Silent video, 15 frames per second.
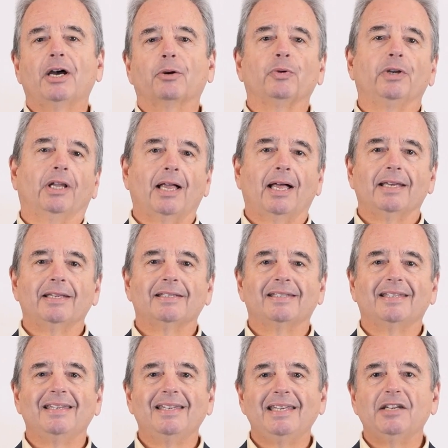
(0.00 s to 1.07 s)
now realize
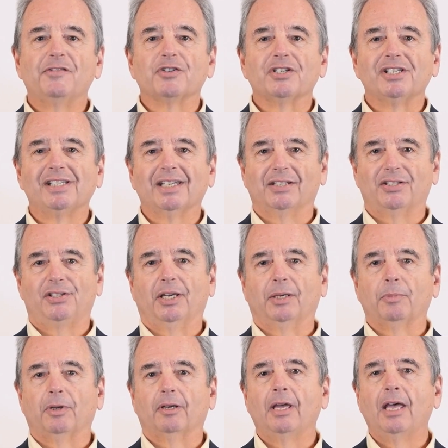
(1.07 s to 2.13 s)
the need for Six
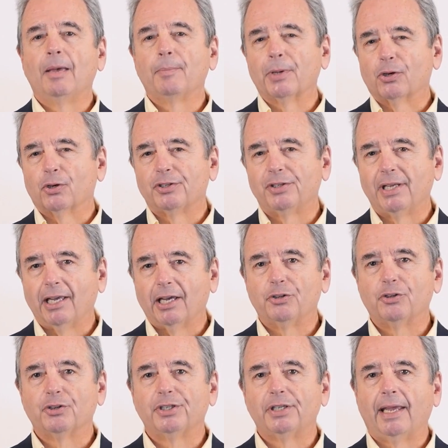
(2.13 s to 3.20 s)
Sigma because they
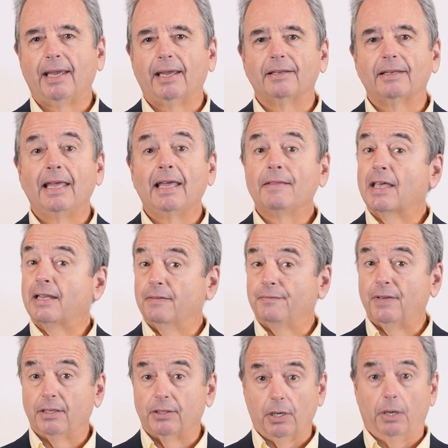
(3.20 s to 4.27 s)
understand that if
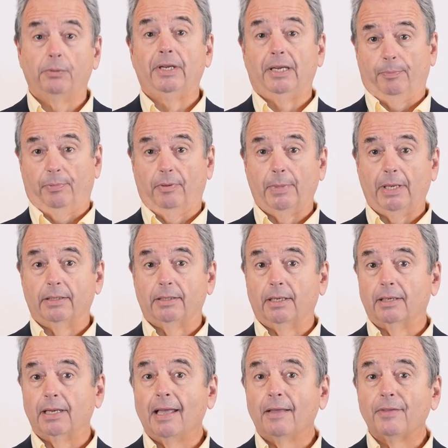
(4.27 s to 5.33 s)
they don't implement it,